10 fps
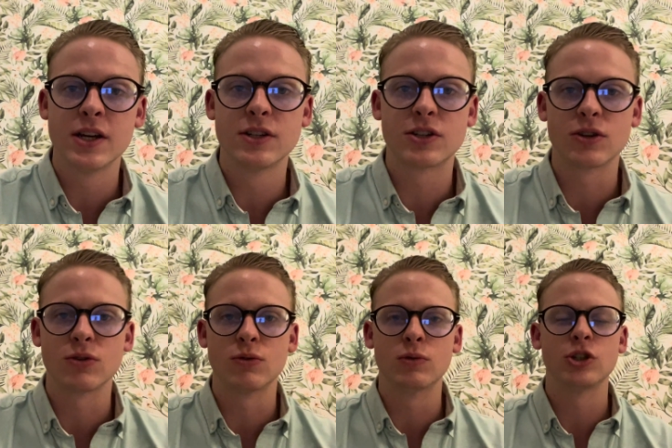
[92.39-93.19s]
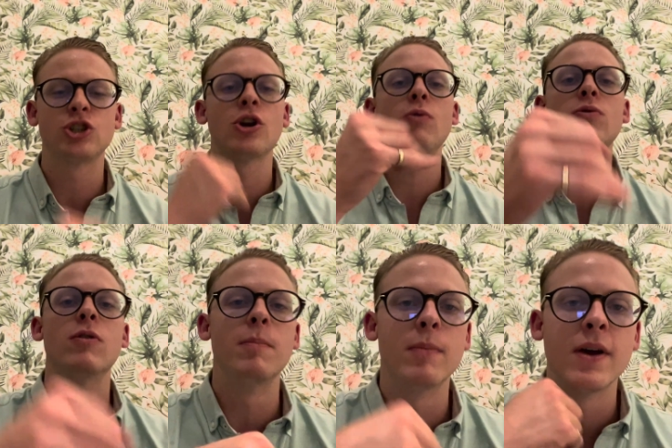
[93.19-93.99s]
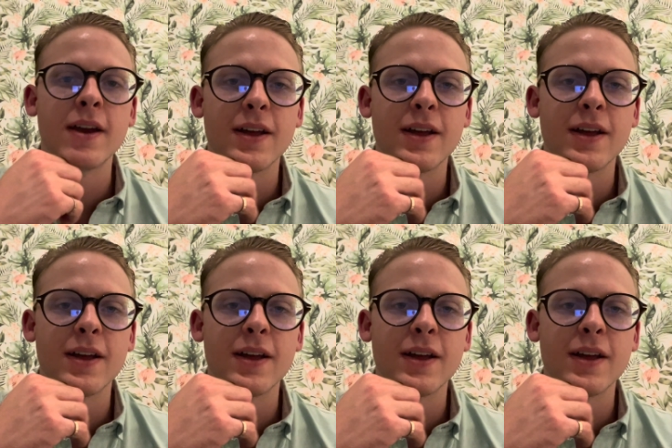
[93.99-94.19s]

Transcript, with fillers: to show them